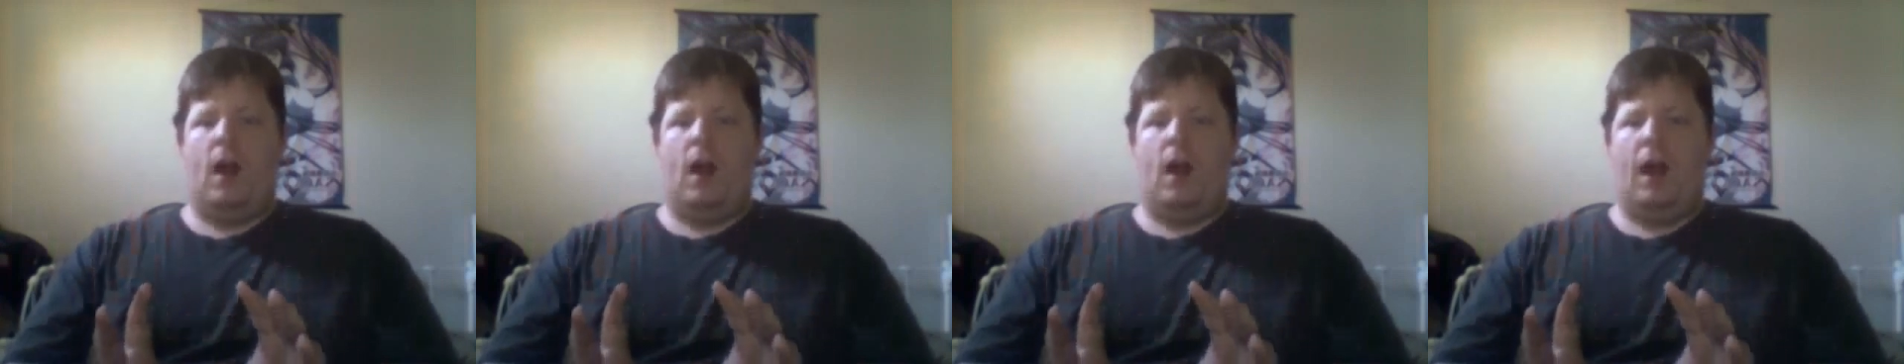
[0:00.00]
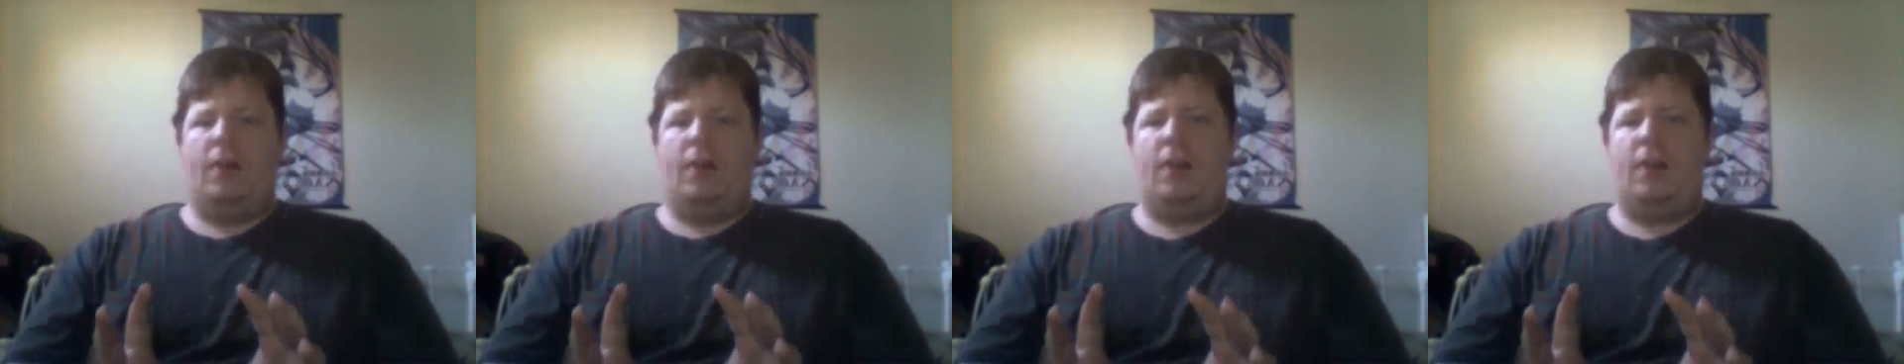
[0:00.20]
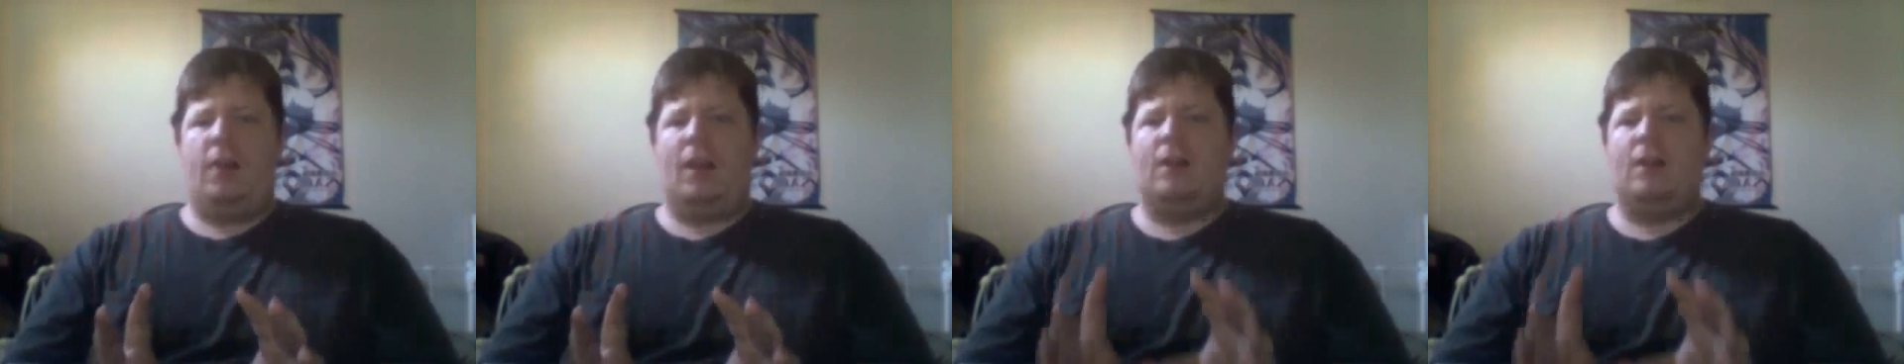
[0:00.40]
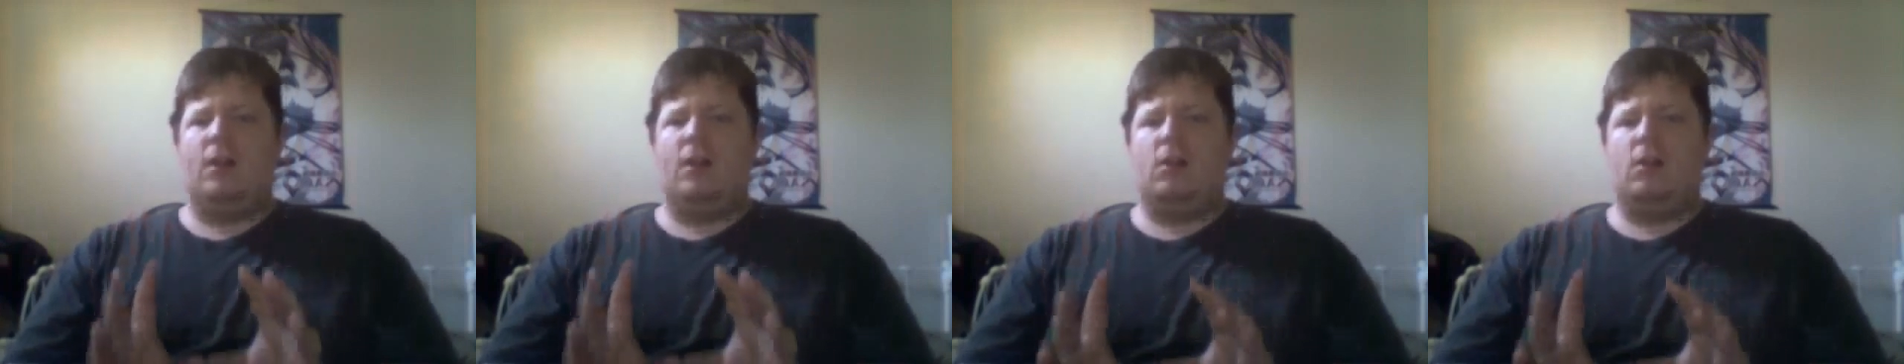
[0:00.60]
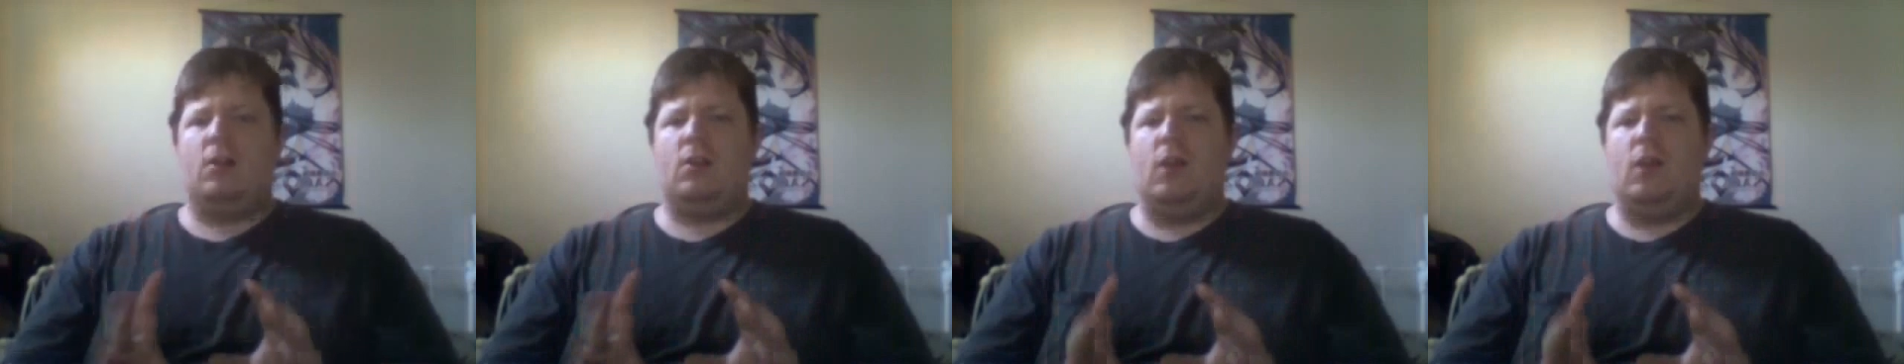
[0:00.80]
I think
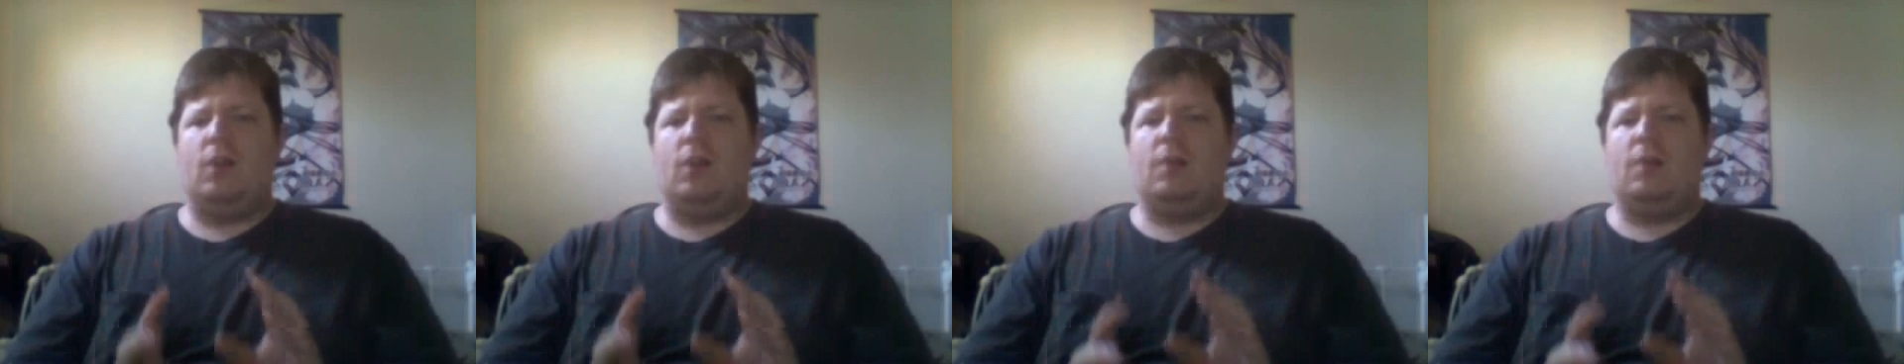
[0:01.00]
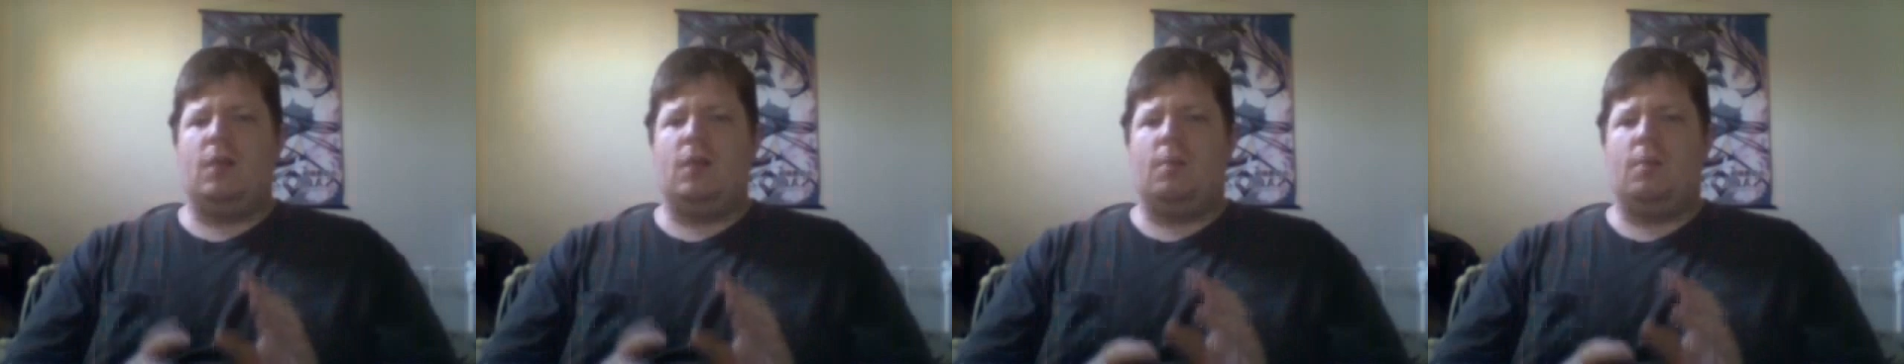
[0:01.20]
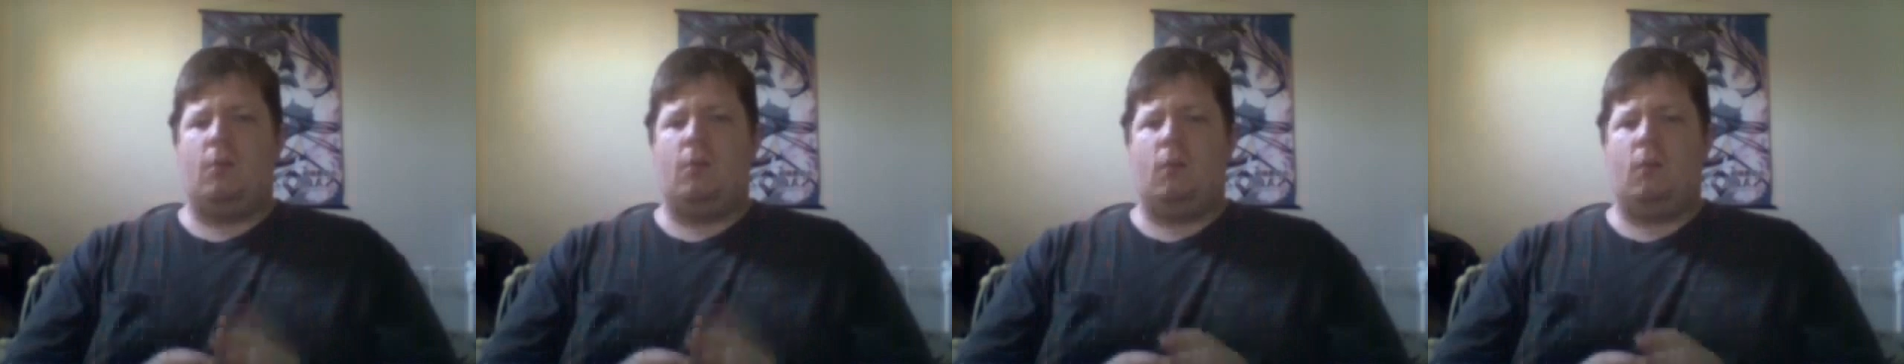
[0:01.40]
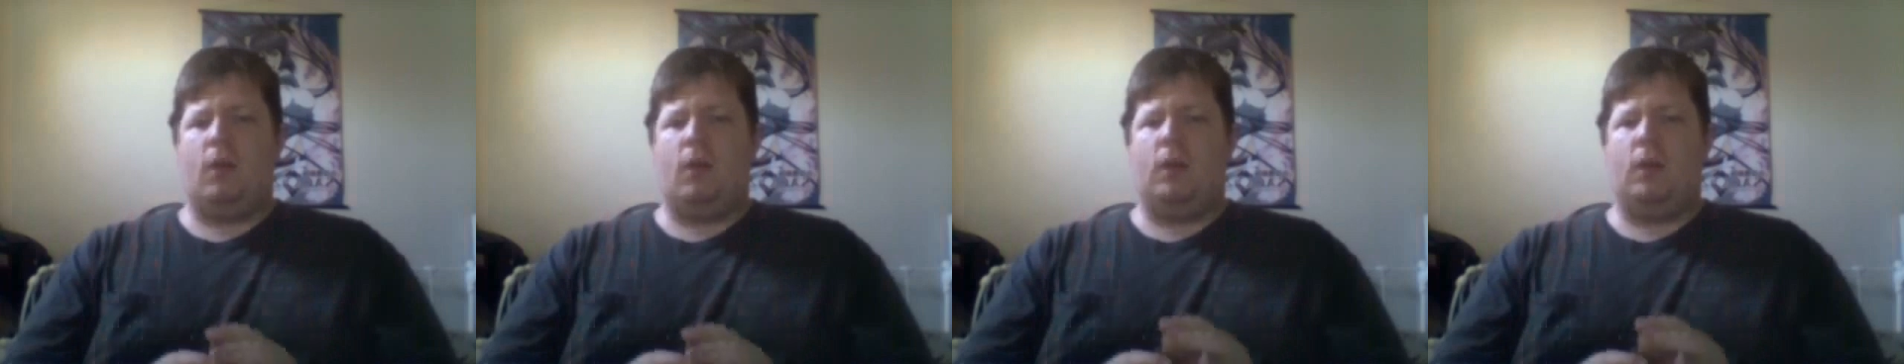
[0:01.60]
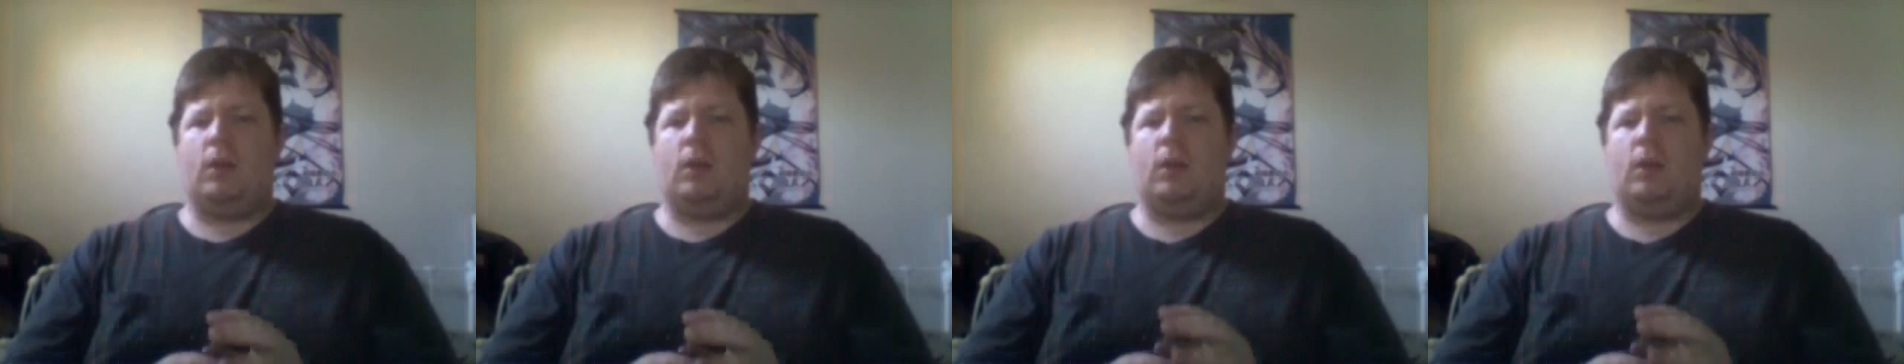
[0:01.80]
this is going to be the
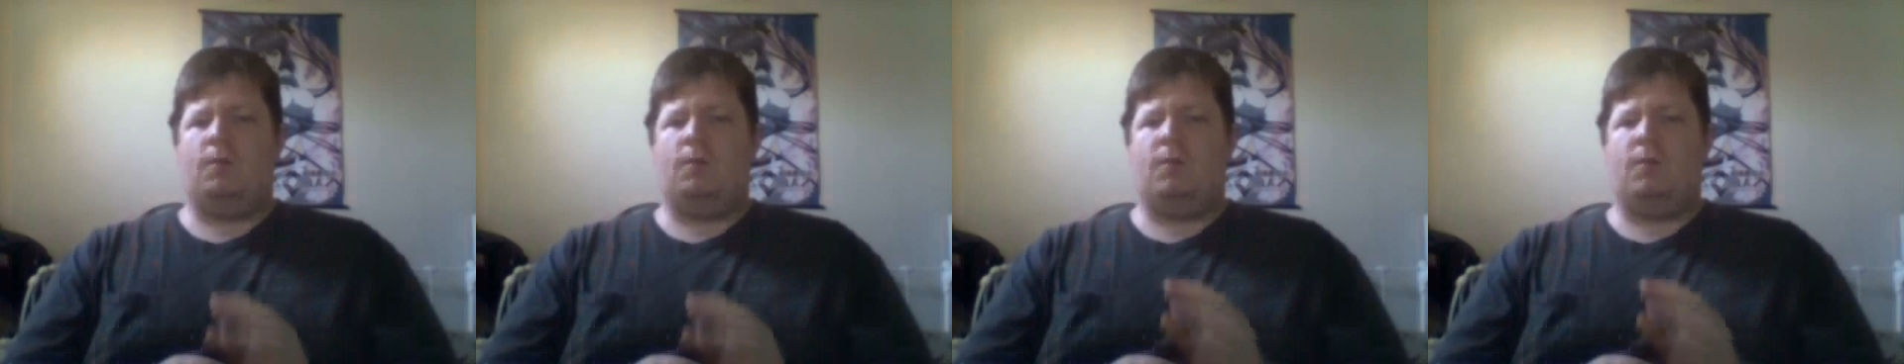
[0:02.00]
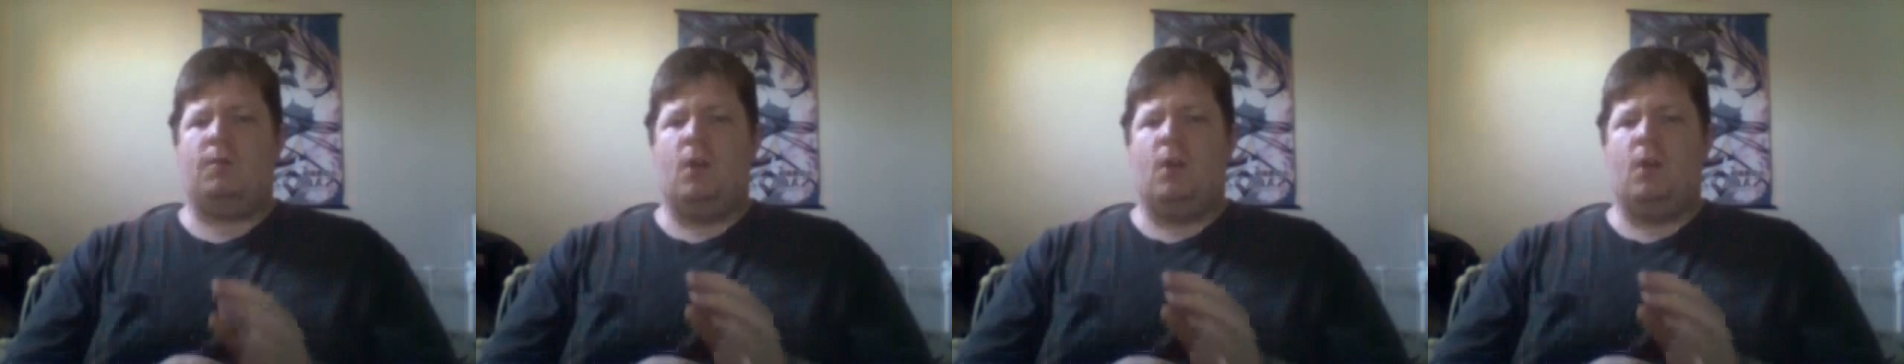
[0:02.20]
point